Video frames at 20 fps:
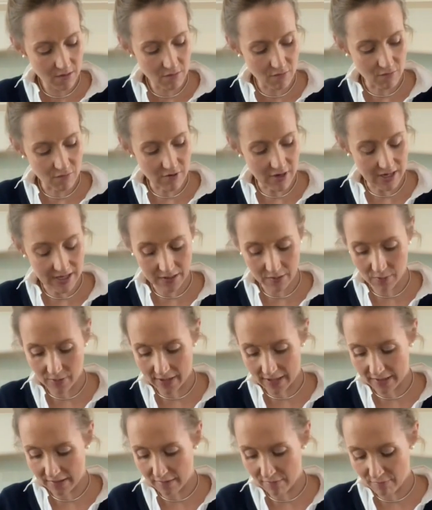Really
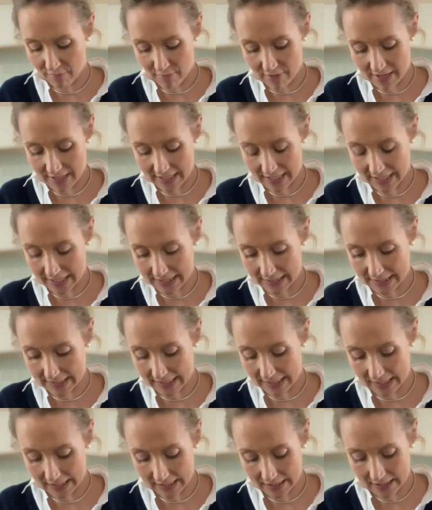quick, really
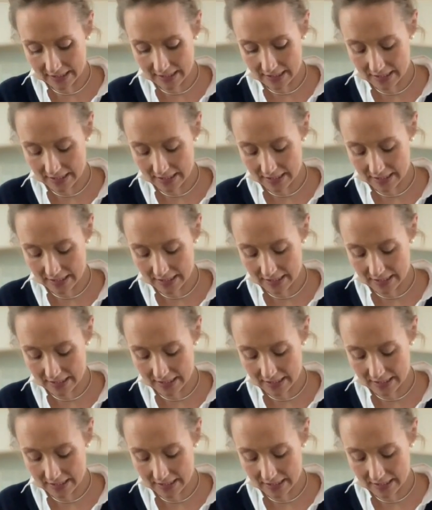easy.